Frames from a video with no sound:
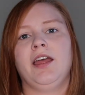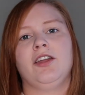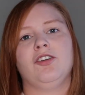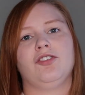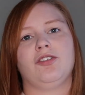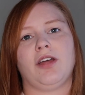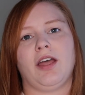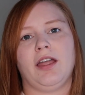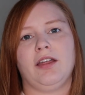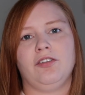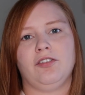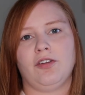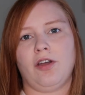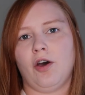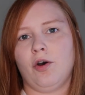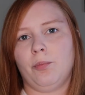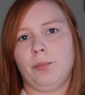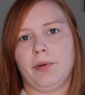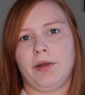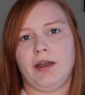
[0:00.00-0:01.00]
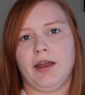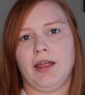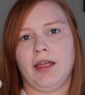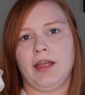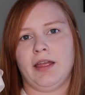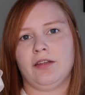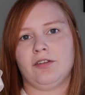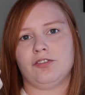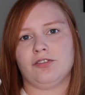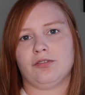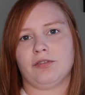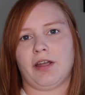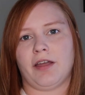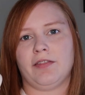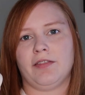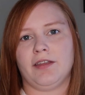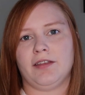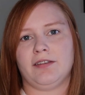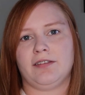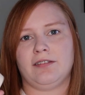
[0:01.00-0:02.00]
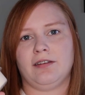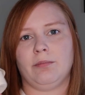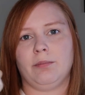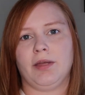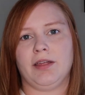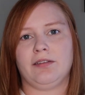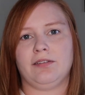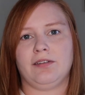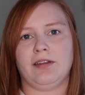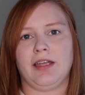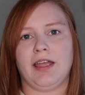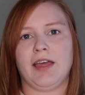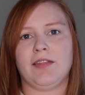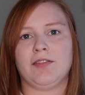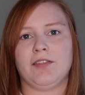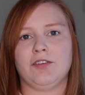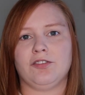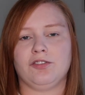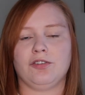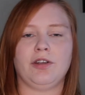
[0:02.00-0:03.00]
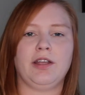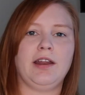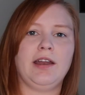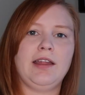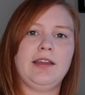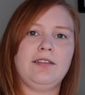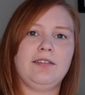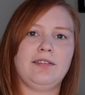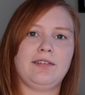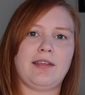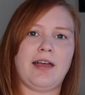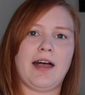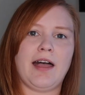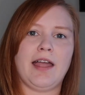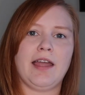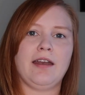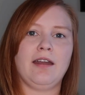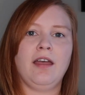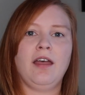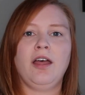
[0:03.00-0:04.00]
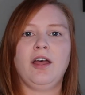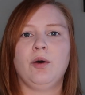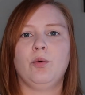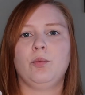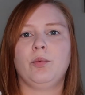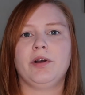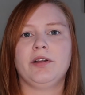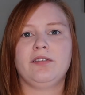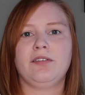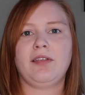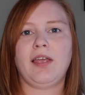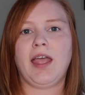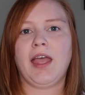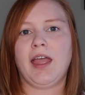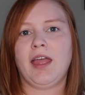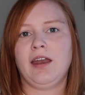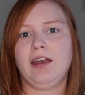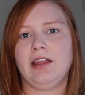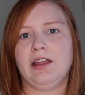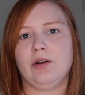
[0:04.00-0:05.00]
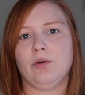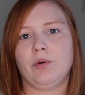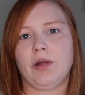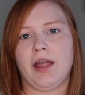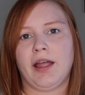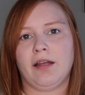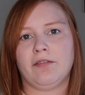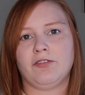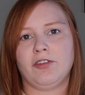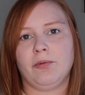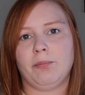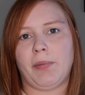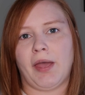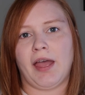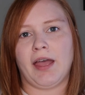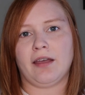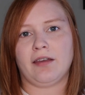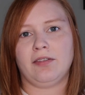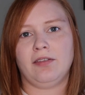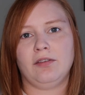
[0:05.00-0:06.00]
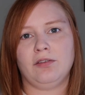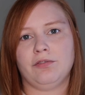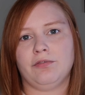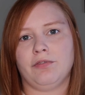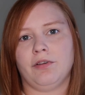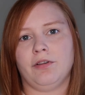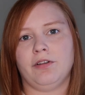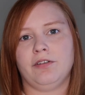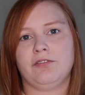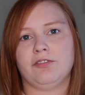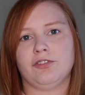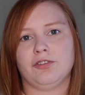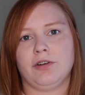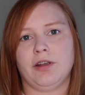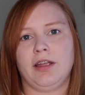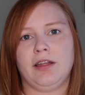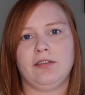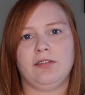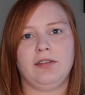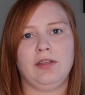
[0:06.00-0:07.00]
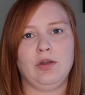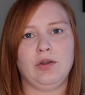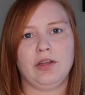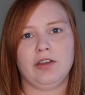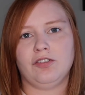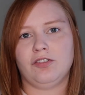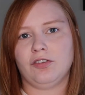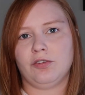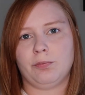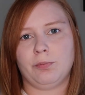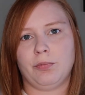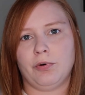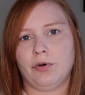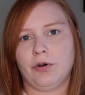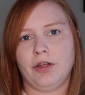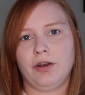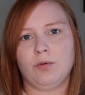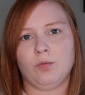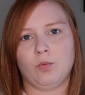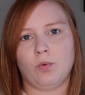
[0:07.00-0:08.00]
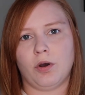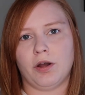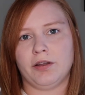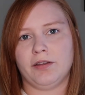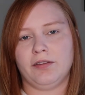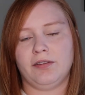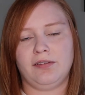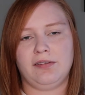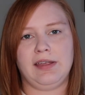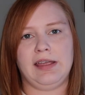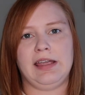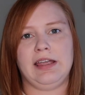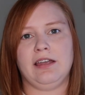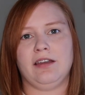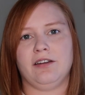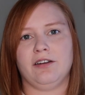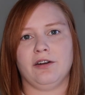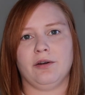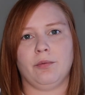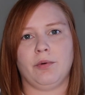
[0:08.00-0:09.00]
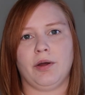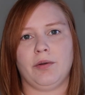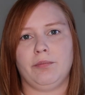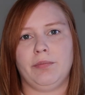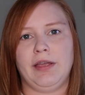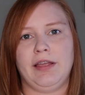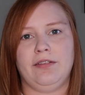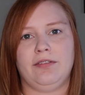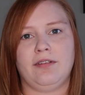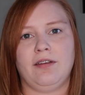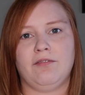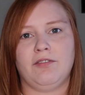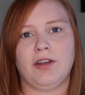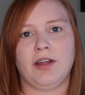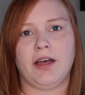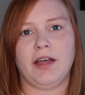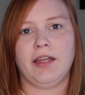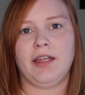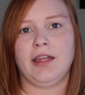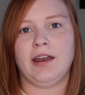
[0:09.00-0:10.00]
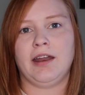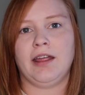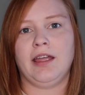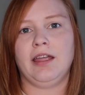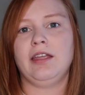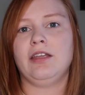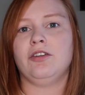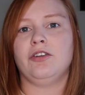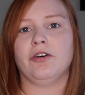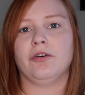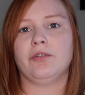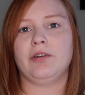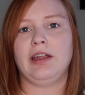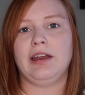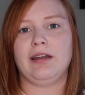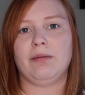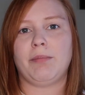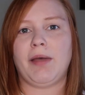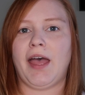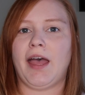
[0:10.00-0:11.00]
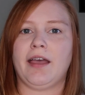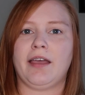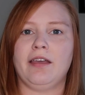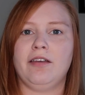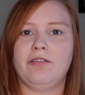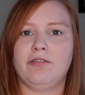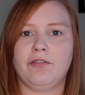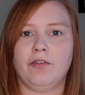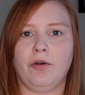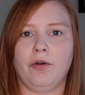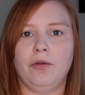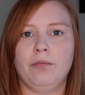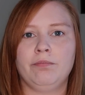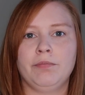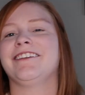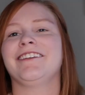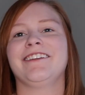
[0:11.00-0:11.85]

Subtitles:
trying to open it, shred this to bits to get the treat inside. Once again, you don't have to pack this full of treats. You can just put 1 seed or 1 piece of nut in it. You don't need to pack it full.